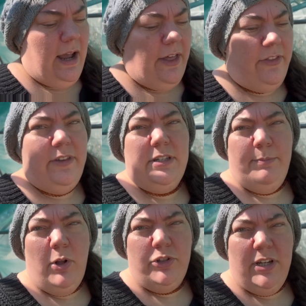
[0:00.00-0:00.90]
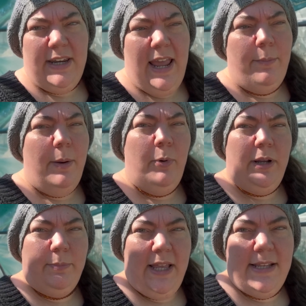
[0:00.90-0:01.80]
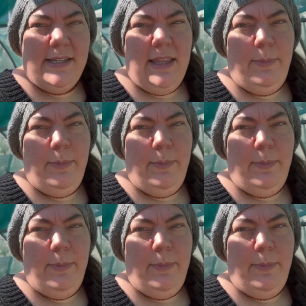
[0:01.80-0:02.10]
other than to mulch it now by putting plants in there,